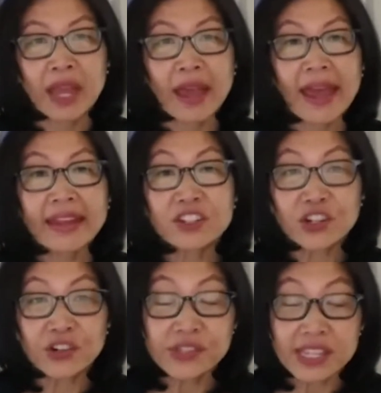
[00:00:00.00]
And it
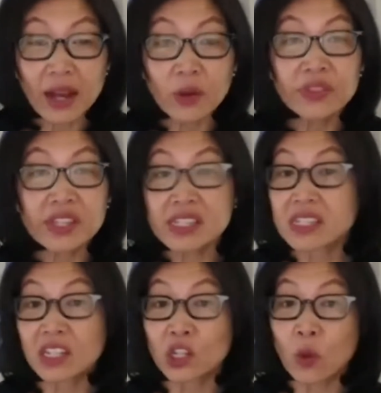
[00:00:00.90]
turns out these
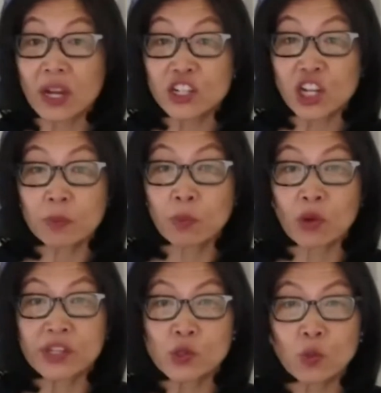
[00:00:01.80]
DUI
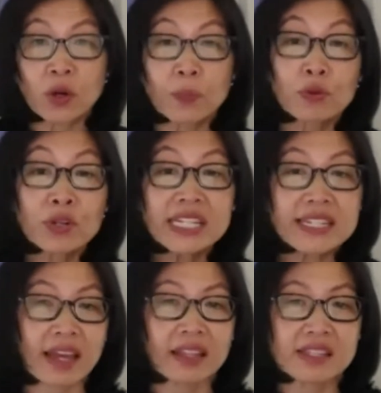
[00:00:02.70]
checkpoints were a
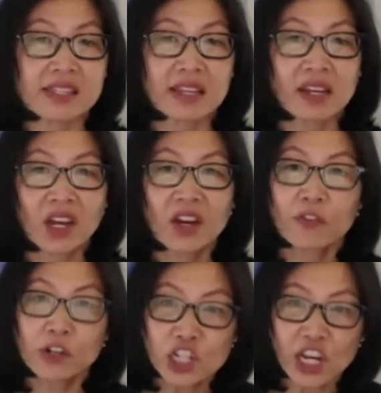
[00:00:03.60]
pretense
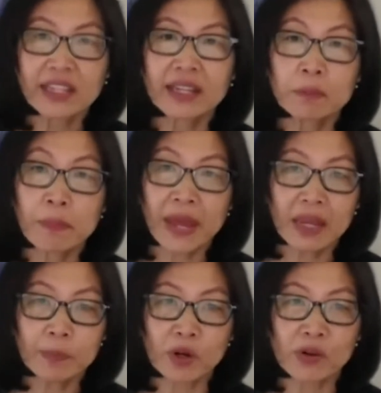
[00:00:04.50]
for checking
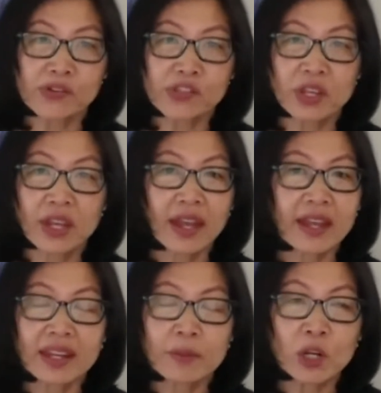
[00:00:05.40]
papers and
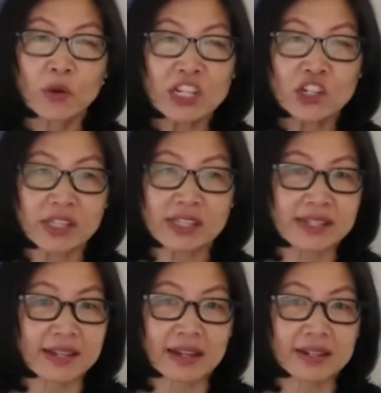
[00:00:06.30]
immigration
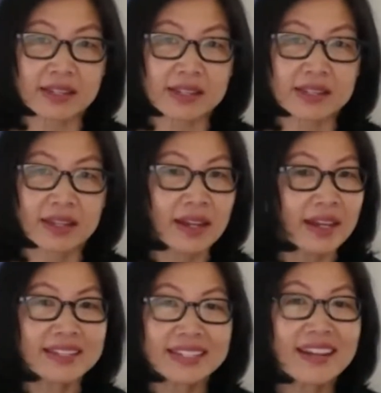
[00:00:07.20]
status.
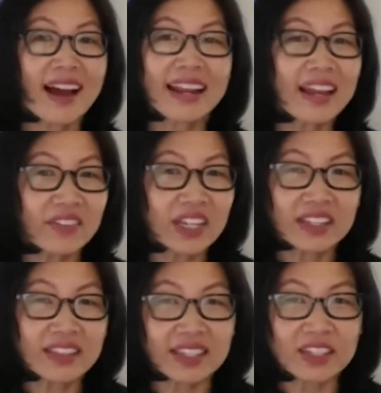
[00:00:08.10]
It did not have
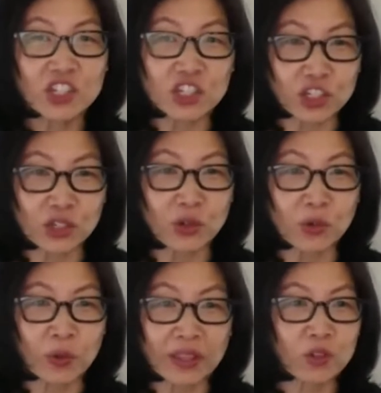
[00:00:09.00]
anything to do
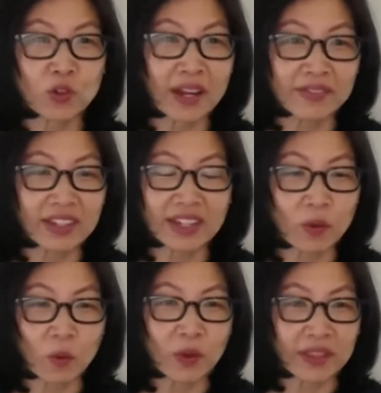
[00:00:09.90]
with driving
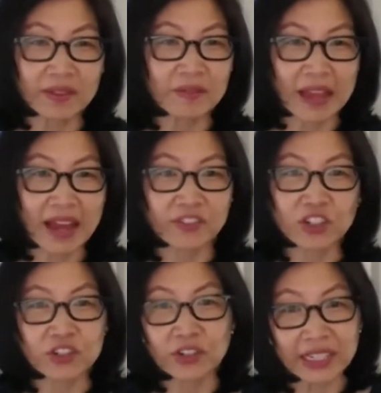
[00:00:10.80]
with after
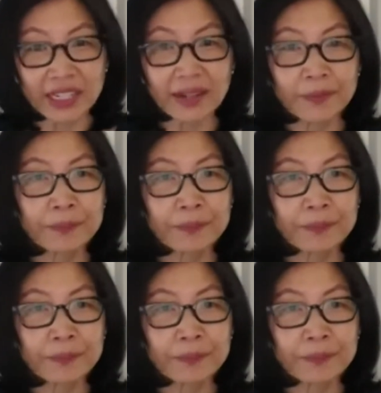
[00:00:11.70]
drinking.